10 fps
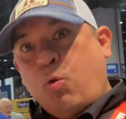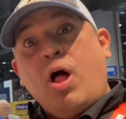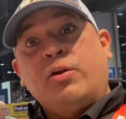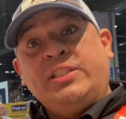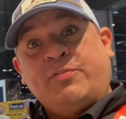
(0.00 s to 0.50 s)

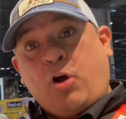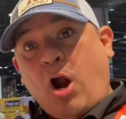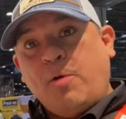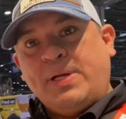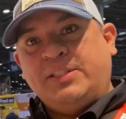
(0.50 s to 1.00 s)
qualities of
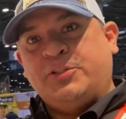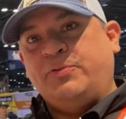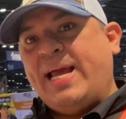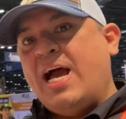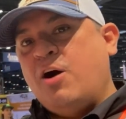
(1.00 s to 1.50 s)
carbon. So
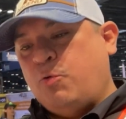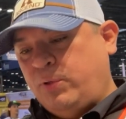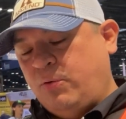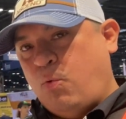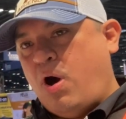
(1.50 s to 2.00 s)
now
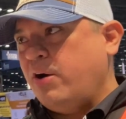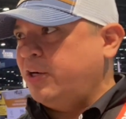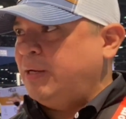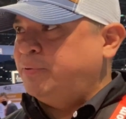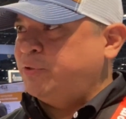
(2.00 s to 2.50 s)
when the water
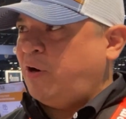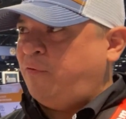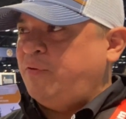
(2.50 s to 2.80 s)
comes through our